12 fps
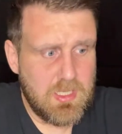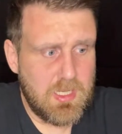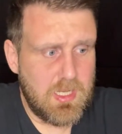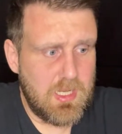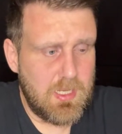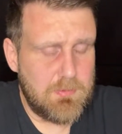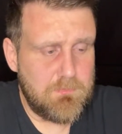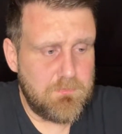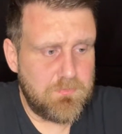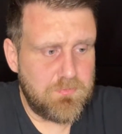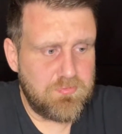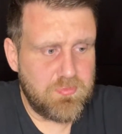
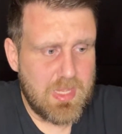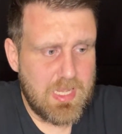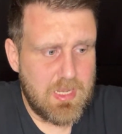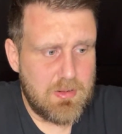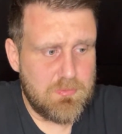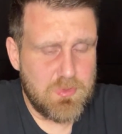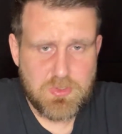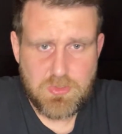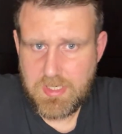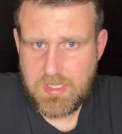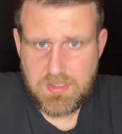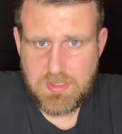and we try
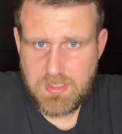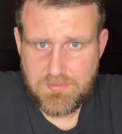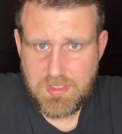and get the stuff